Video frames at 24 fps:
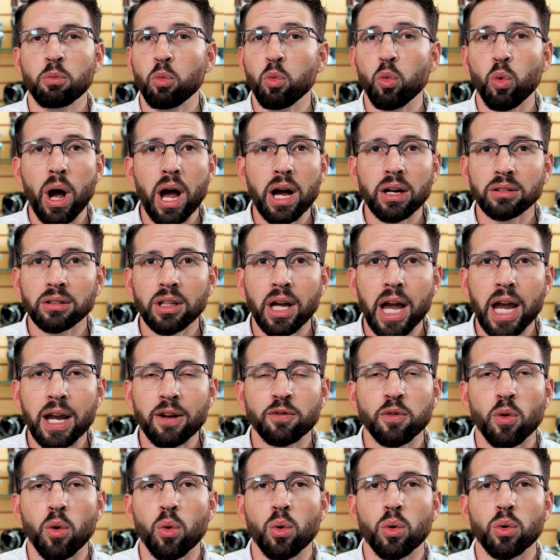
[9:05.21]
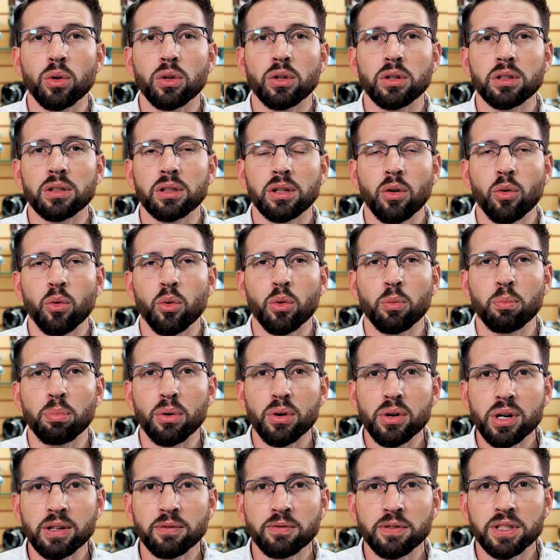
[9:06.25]
wildlife or
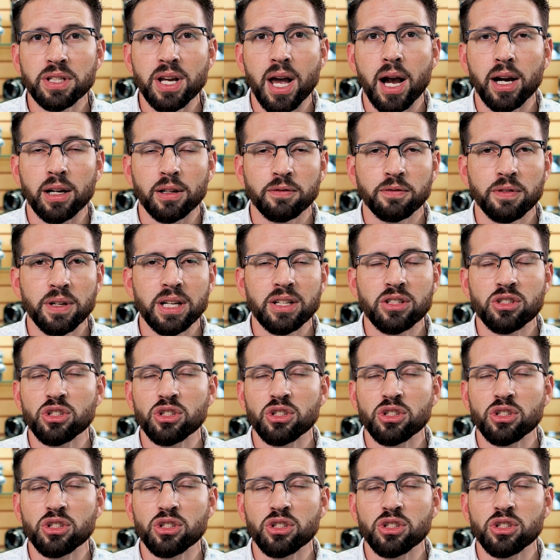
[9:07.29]
birding photography.